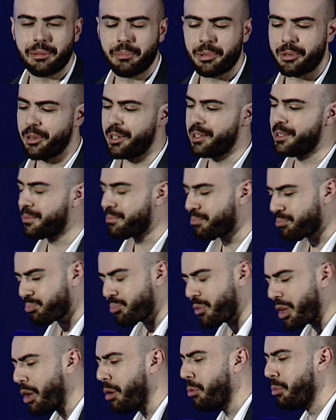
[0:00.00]
Because
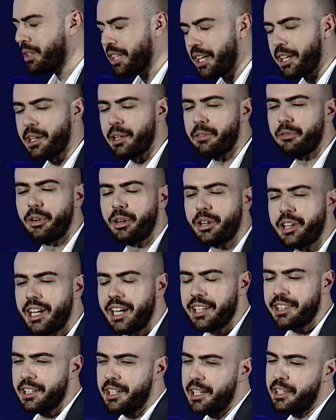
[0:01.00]
we take it for
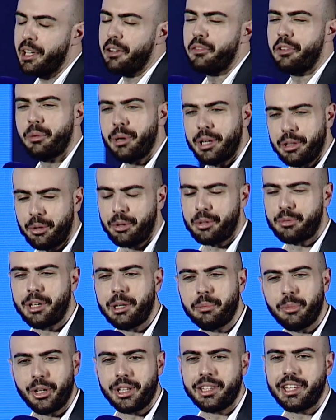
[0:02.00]
granted that everyone knows where
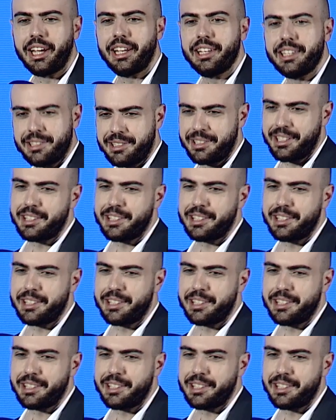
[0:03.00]
Malta is.